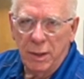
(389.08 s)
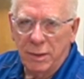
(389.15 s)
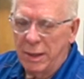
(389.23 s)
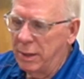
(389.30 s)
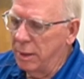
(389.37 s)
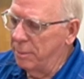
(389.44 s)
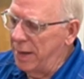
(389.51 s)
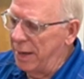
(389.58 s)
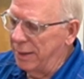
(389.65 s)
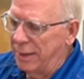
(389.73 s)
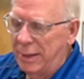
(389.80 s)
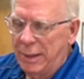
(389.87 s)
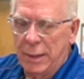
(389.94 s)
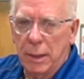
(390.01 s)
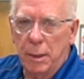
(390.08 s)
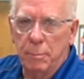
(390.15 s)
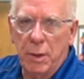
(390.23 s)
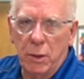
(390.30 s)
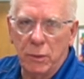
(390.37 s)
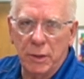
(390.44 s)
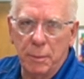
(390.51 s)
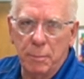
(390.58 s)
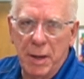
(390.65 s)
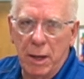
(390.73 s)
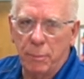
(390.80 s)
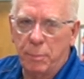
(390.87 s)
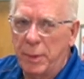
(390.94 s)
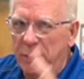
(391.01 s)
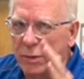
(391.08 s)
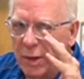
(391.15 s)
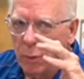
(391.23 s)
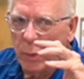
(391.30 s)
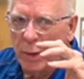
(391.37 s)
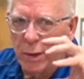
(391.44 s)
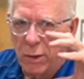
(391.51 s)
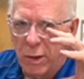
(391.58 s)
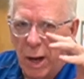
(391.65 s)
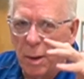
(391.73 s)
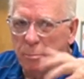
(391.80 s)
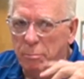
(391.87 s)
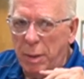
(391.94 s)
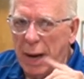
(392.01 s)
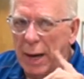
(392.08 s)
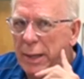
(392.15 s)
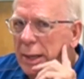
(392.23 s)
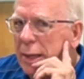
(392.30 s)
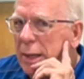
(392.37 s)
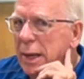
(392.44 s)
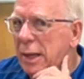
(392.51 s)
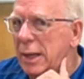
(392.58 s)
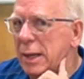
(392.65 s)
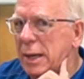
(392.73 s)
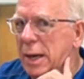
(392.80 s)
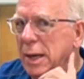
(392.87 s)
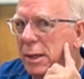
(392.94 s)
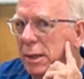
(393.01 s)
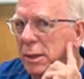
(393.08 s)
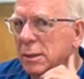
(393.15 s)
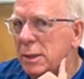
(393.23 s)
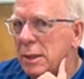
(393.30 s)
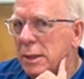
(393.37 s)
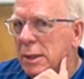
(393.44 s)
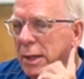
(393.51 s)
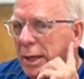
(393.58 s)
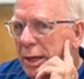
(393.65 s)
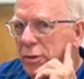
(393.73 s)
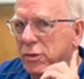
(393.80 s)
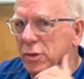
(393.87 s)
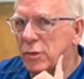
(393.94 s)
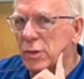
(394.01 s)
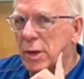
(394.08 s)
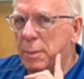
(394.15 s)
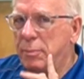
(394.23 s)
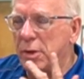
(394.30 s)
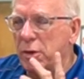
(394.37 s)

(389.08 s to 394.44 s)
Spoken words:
think about getting a molded mouthpiece. That way you're not biting and it kind of eases up